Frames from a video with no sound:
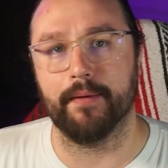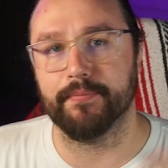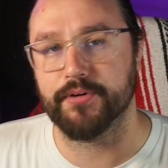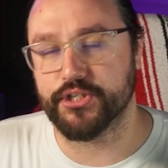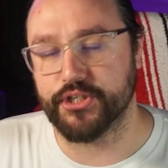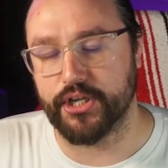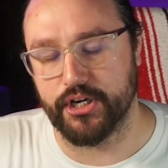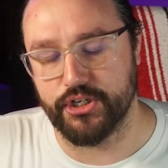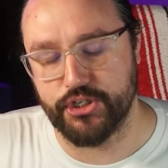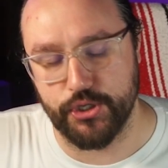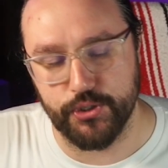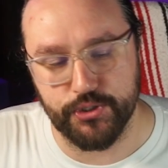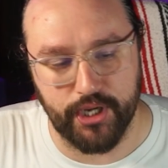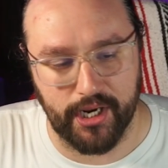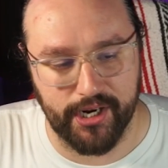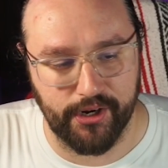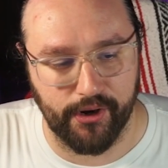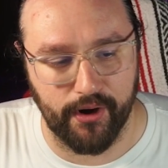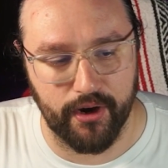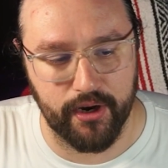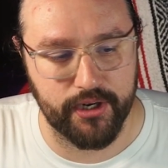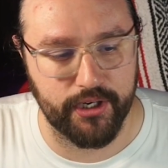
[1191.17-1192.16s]
just gonna choose
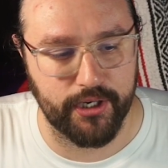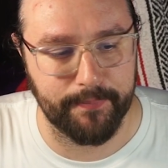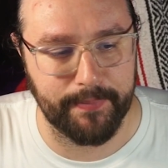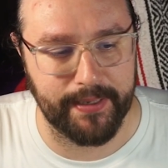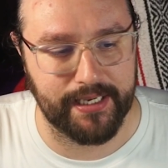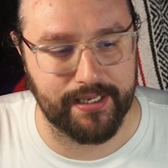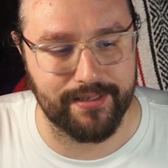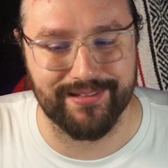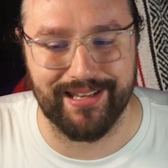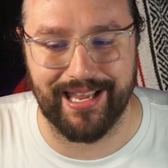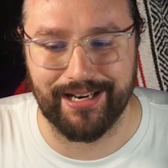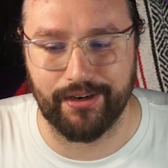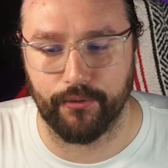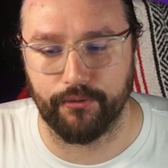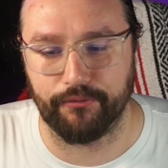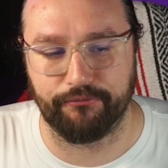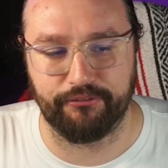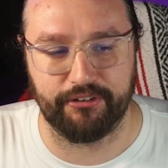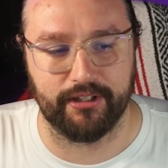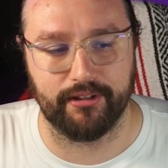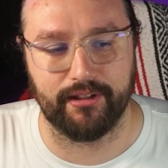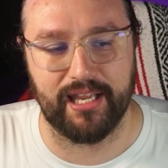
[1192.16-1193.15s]
Hunter x Hunter because I don't
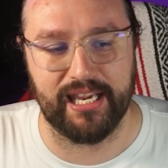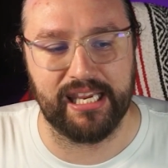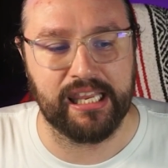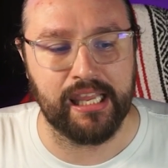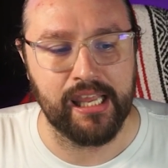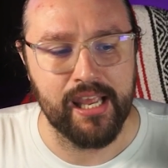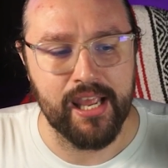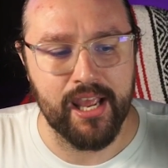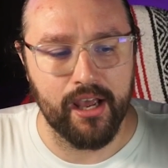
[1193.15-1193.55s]
feel like